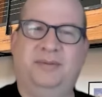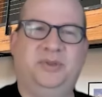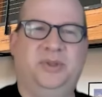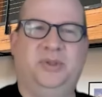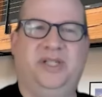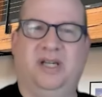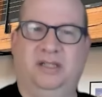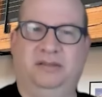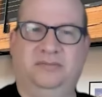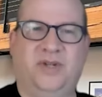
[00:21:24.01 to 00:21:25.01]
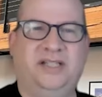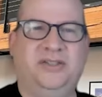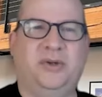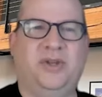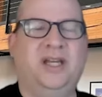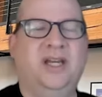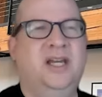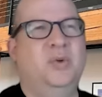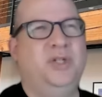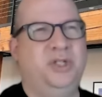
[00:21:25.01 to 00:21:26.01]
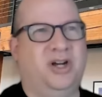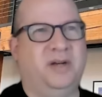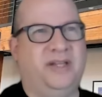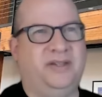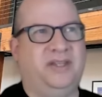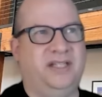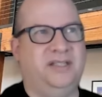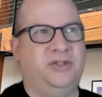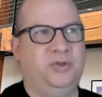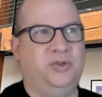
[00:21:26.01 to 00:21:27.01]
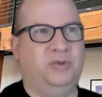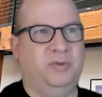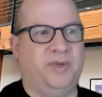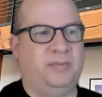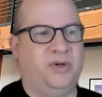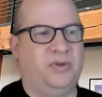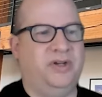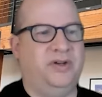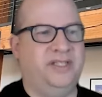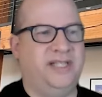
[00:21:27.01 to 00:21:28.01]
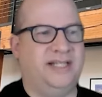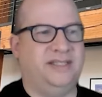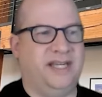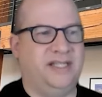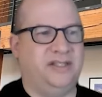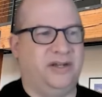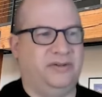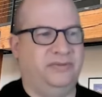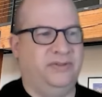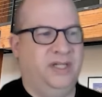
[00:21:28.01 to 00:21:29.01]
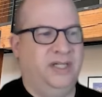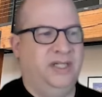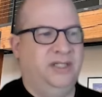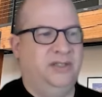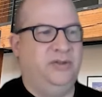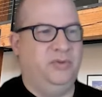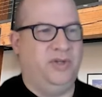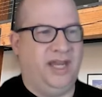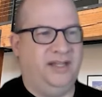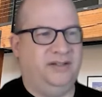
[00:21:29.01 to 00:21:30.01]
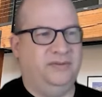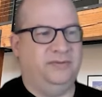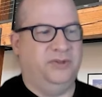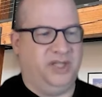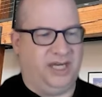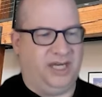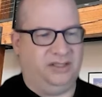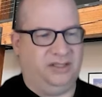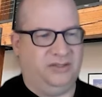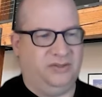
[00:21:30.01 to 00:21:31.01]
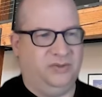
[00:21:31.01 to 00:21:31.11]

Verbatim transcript: Absolutely not, right? So like when you talk about the things that you do remember, there is that sense of you can't forget